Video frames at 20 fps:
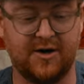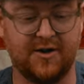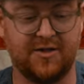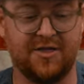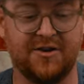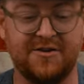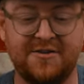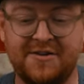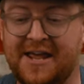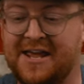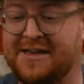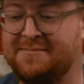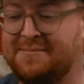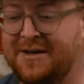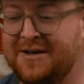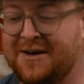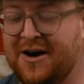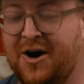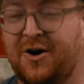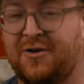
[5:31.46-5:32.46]
the
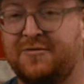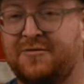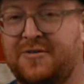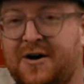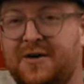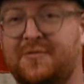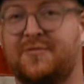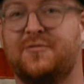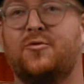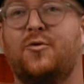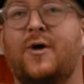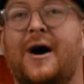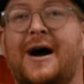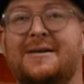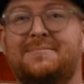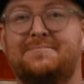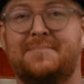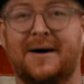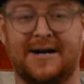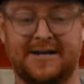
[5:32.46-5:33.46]
naming of
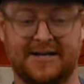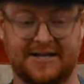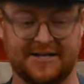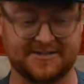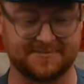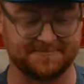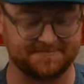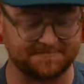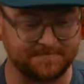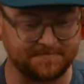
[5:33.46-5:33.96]
Ride bindings.